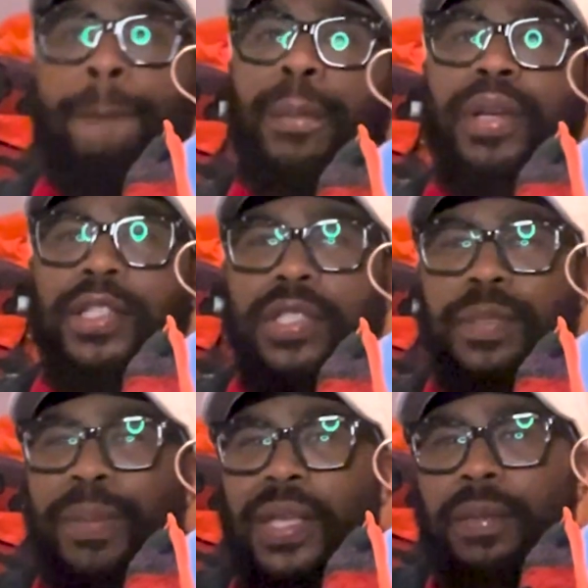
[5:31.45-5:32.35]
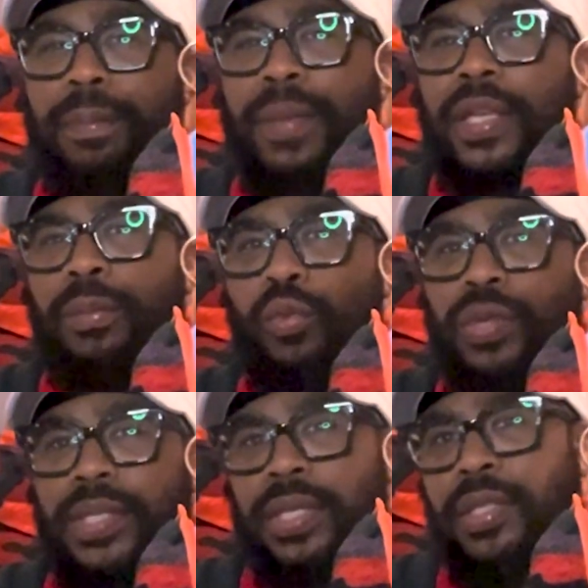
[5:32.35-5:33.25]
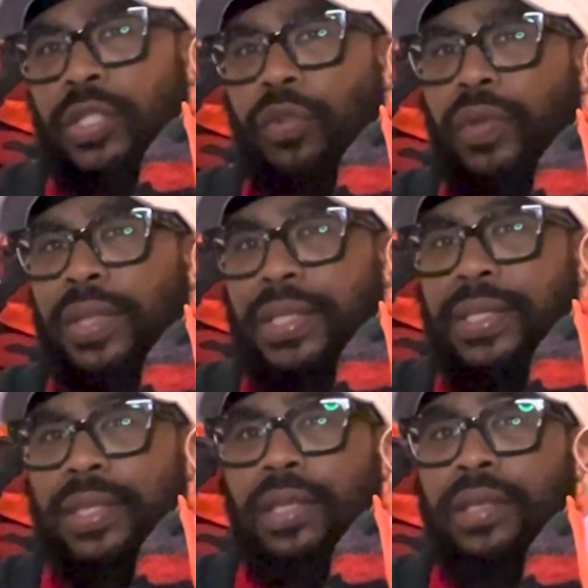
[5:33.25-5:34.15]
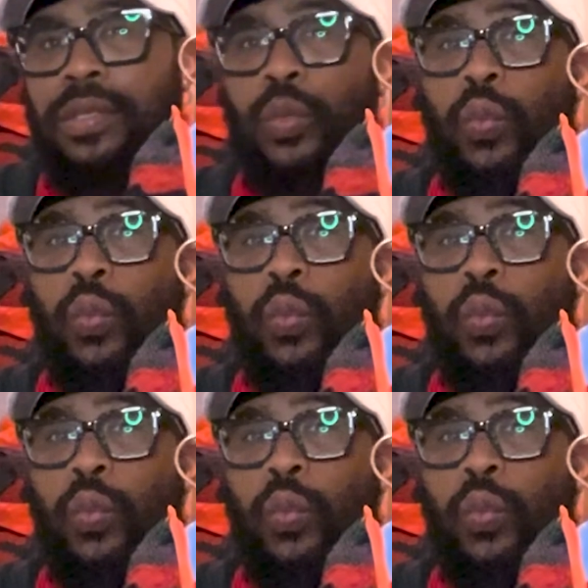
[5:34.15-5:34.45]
But it just made more sense to release this